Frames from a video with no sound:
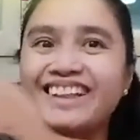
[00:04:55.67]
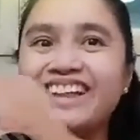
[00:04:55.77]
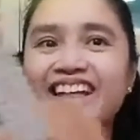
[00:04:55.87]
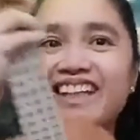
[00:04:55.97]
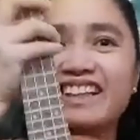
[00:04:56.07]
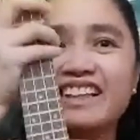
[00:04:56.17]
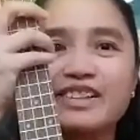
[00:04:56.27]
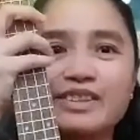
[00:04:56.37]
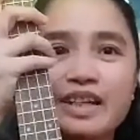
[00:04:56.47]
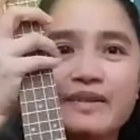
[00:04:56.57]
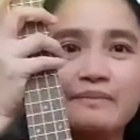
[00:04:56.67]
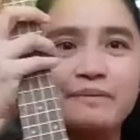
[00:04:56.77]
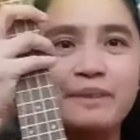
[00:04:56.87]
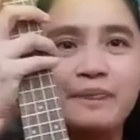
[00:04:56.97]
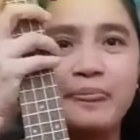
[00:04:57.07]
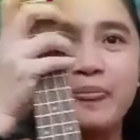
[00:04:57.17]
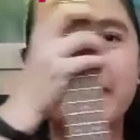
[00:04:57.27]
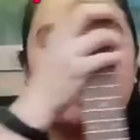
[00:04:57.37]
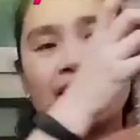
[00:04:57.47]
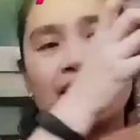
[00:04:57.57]
Ayan, eto siya.
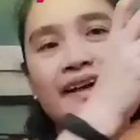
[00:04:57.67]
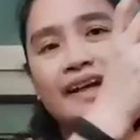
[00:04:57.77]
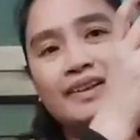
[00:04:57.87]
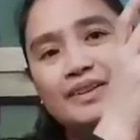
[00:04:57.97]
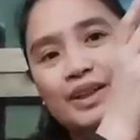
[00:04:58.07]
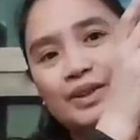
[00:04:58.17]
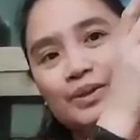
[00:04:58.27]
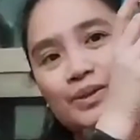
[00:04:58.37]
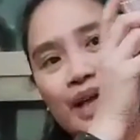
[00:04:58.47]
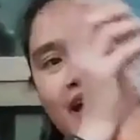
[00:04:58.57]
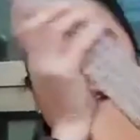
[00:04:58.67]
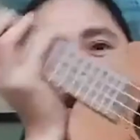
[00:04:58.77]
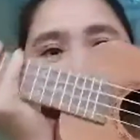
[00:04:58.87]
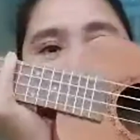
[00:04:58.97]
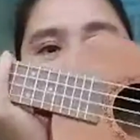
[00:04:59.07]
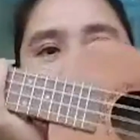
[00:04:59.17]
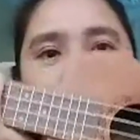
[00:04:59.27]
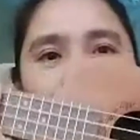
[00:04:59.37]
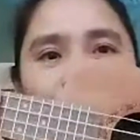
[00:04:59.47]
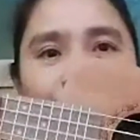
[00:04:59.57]
Ito na yung item na
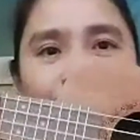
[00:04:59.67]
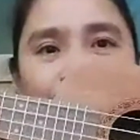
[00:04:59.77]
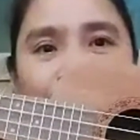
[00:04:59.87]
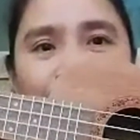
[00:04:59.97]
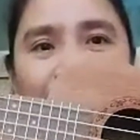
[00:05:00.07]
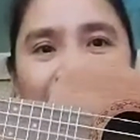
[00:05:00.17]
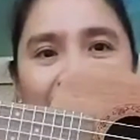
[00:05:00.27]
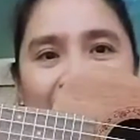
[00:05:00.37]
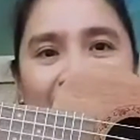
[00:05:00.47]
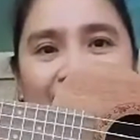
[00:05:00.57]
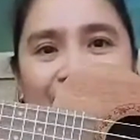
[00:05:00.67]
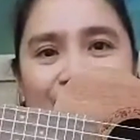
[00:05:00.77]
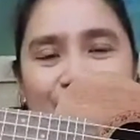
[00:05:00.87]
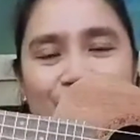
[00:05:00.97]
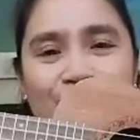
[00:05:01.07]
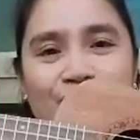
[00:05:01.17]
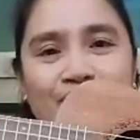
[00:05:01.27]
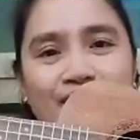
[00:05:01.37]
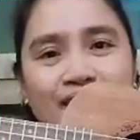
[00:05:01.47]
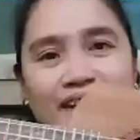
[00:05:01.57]
in-order ko. Yan. So,
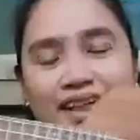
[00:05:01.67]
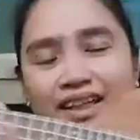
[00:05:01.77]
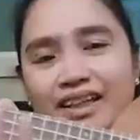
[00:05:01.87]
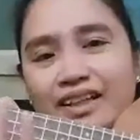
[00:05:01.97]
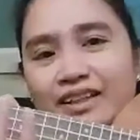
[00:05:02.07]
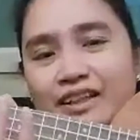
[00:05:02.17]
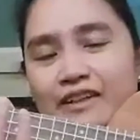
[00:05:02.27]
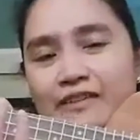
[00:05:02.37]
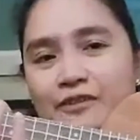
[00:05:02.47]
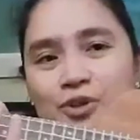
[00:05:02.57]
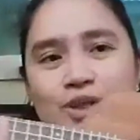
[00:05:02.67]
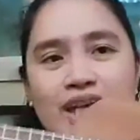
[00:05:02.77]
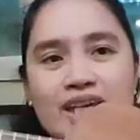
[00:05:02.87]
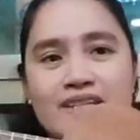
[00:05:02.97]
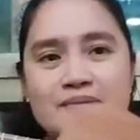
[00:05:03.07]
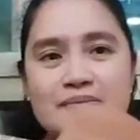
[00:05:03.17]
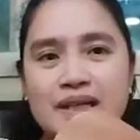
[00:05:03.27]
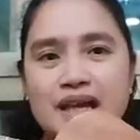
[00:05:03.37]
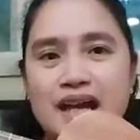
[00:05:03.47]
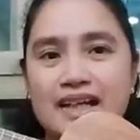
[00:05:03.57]
in a few days,
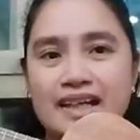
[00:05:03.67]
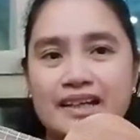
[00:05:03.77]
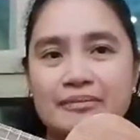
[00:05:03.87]
mag-aaral,